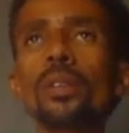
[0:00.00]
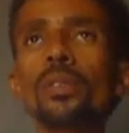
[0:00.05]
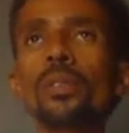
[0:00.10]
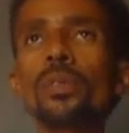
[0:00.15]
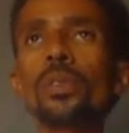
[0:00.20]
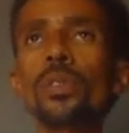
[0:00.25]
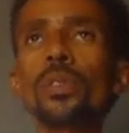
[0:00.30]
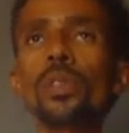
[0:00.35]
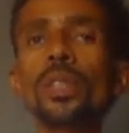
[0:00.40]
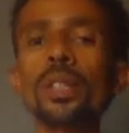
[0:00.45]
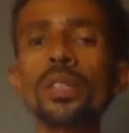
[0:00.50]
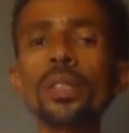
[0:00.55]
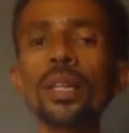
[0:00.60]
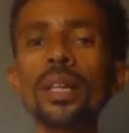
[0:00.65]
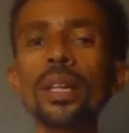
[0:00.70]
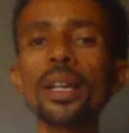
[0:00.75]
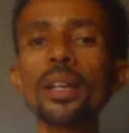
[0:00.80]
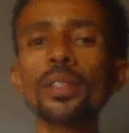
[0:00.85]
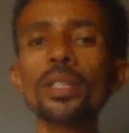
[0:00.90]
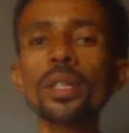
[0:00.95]
feature
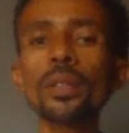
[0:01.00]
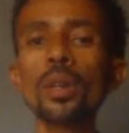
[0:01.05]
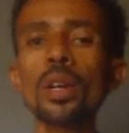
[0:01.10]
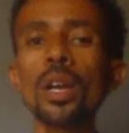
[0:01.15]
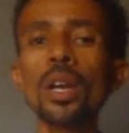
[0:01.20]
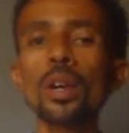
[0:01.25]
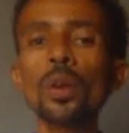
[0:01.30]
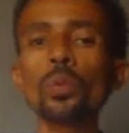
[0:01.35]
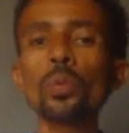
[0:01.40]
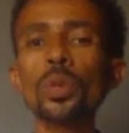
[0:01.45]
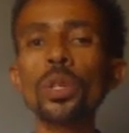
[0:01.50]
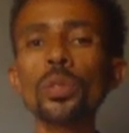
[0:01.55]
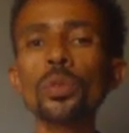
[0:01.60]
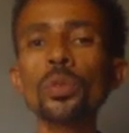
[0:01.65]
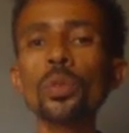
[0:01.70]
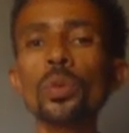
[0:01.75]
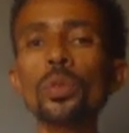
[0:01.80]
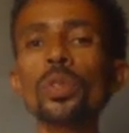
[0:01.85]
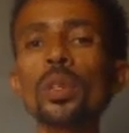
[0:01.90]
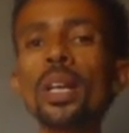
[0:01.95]
selection we
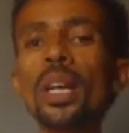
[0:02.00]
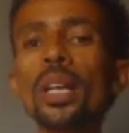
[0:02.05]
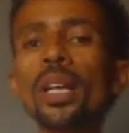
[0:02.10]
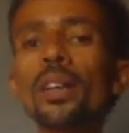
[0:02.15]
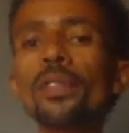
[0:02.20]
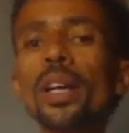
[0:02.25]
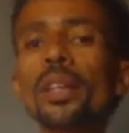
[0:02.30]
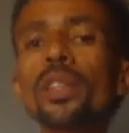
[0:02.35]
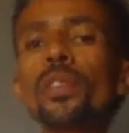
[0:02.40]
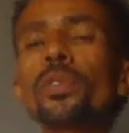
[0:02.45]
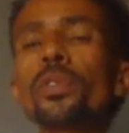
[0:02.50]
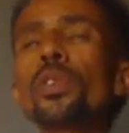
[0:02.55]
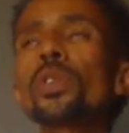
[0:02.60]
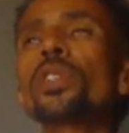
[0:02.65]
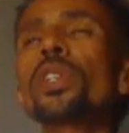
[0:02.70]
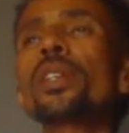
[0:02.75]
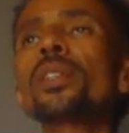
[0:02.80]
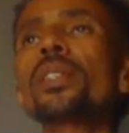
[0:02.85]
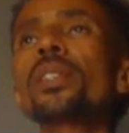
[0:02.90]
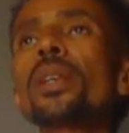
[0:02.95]
choose relevant
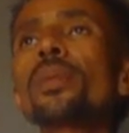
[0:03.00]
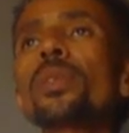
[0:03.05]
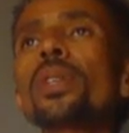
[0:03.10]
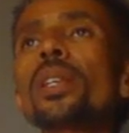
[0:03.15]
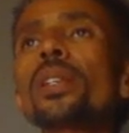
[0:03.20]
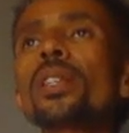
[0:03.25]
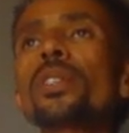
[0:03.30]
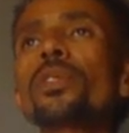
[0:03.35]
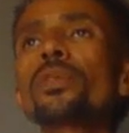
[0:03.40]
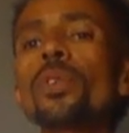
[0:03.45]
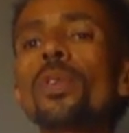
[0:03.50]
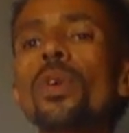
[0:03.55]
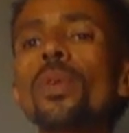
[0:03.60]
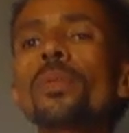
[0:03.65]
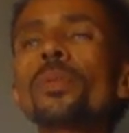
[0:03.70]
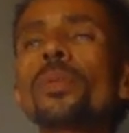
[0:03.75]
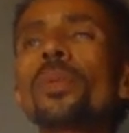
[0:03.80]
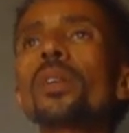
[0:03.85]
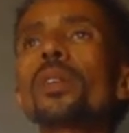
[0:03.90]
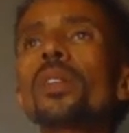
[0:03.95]
feature subsets
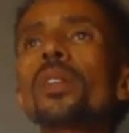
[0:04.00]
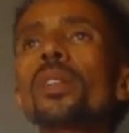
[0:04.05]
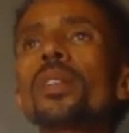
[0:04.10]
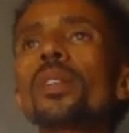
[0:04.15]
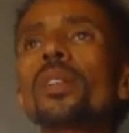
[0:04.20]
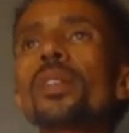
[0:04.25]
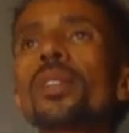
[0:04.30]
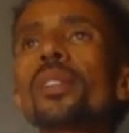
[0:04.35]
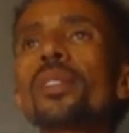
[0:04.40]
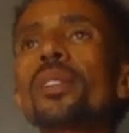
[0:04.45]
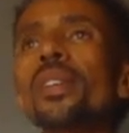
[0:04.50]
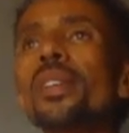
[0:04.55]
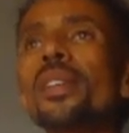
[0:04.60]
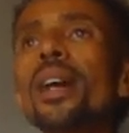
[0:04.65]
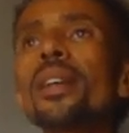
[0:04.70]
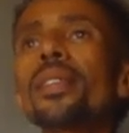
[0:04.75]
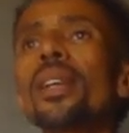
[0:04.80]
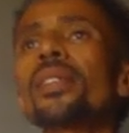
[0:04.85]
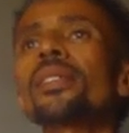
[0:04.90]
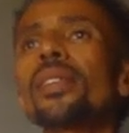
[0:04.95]
from the
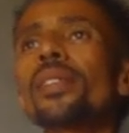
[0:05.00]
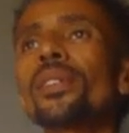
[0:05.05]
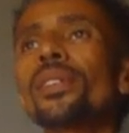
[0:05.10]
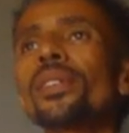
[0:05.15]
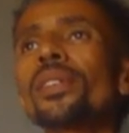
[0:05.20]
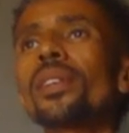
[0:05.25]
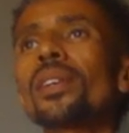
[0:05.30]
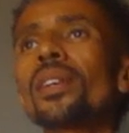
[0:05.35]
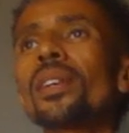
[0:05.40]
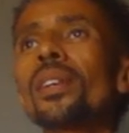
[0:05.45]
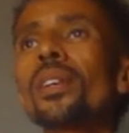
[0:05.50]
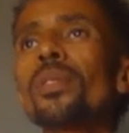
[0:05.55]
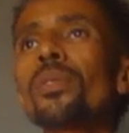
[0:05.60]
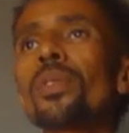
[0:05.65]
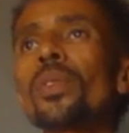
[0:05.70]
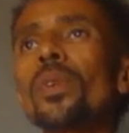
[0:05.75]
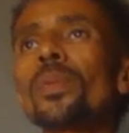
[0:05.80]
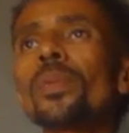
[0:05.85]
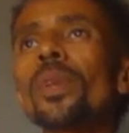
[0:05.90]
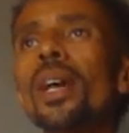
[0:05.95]

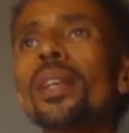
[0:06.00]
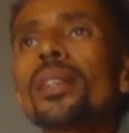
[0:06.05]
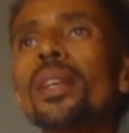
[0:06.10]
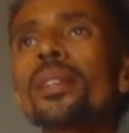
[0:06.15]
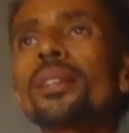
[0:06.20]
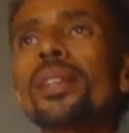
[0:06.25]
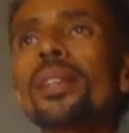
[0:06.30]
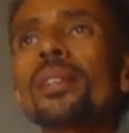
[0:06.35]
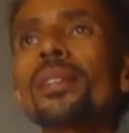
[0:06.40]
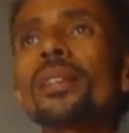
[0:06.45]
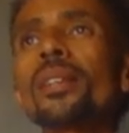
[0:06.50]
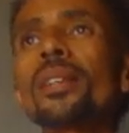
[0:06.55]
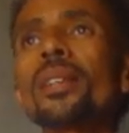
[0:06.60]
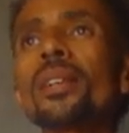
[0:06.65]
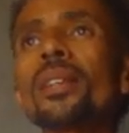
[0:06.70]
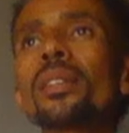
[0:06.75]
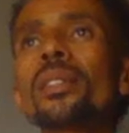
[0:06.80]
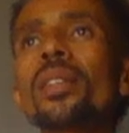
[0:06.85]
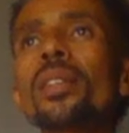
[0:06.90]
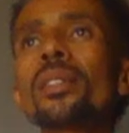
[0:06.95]
dataset.
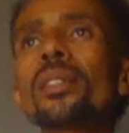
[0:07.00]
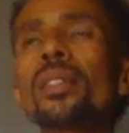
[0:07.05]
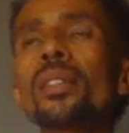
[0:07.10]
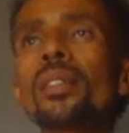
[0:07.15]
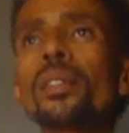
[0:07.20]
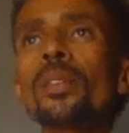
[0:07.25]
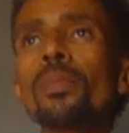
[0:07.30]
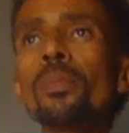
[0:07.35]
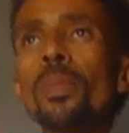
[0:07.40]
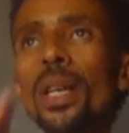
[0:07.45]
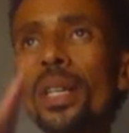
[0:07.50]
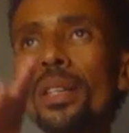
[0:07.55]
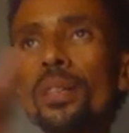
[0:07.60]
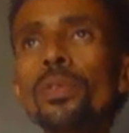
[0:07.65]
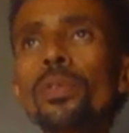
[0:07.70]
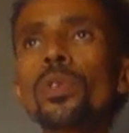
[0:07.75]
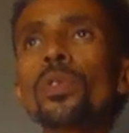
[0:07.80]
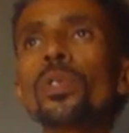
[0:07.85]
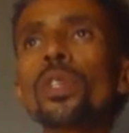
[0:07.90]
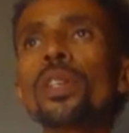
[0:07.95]
Just many
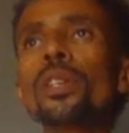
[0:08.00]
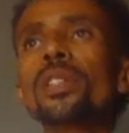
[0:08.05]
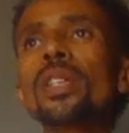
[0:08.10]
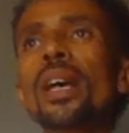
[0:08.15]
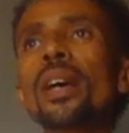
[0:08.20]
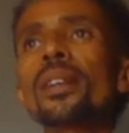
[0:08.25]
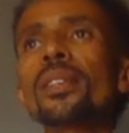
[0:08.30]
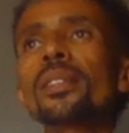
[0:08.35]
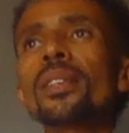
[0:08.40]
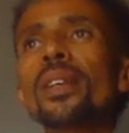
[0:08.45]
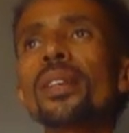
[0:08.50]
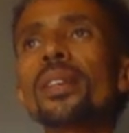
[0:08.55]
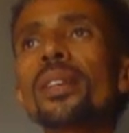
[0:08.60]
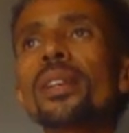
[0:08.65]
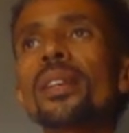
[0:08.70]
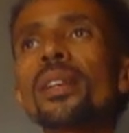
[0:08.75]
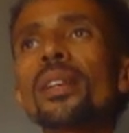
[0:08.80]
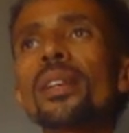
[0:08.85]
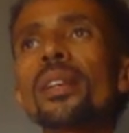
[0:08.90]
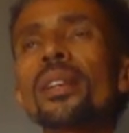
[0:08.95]
features are there
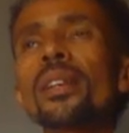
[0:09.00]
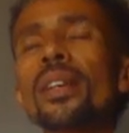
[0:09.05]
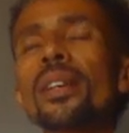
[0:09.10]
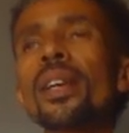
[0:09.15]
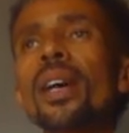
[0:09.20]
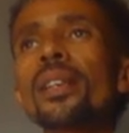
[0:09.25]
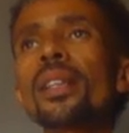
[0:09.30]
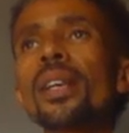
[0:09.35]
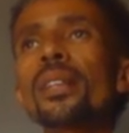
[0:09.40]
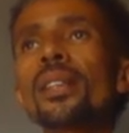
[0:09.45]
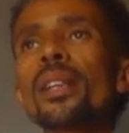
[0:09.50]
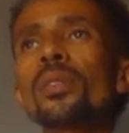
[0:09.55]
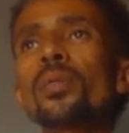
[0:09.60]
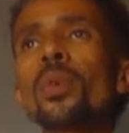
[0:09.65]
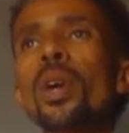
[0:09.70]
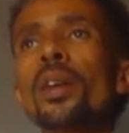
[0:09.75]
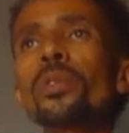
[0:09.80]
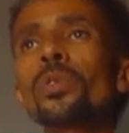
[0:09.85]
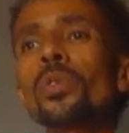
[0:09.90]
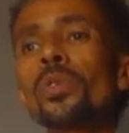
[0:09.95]
in a dataset. We
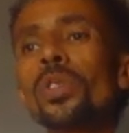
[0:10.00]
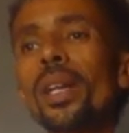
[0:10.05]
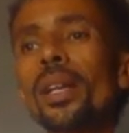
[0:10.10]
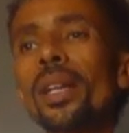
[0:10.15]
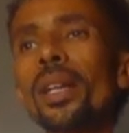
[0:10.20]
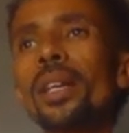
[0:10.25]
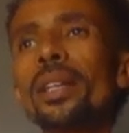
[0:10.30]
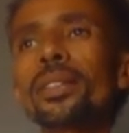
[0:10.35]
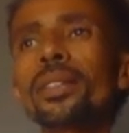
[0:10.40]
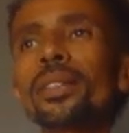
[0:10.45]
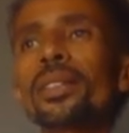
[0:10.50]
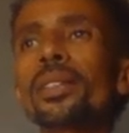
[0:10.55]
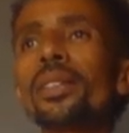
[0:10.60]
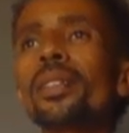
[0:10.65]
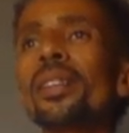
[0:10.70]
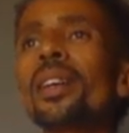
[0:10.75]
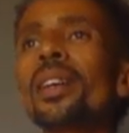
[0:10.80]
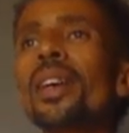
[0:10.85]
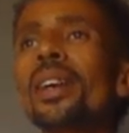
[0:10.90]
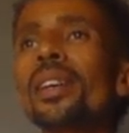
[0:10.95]
have to select the
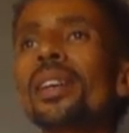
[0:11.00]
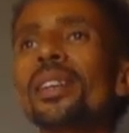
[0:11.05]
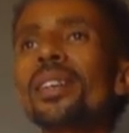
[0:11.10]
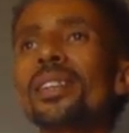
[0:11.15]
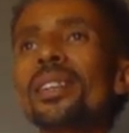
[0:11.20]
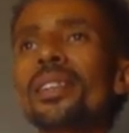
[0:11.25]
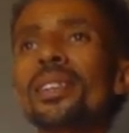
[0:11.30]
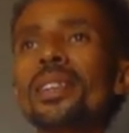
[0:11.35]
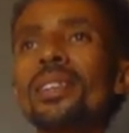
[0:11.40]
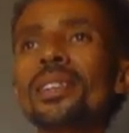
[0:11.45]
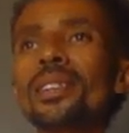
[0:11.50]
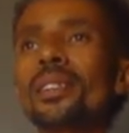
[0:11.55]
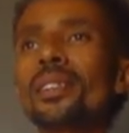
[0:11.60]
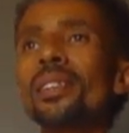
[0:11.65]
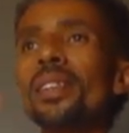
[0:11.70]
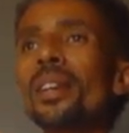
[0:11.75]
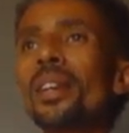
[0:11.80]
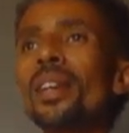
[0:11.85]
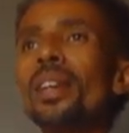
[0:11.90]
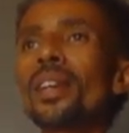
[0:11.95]

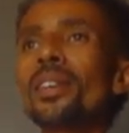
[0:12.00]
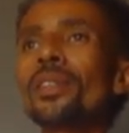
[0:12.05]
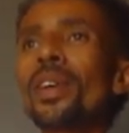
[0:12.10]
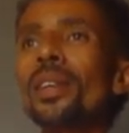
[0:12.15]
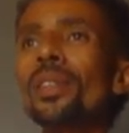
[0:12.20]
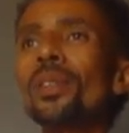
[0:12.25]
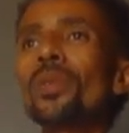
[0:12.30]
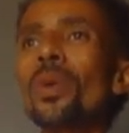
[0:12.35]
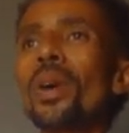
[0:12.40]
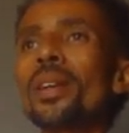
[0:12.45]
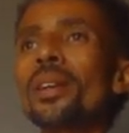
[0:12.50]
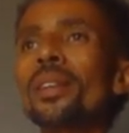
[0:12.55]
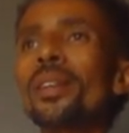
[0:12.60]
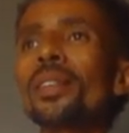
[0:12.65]
relevant one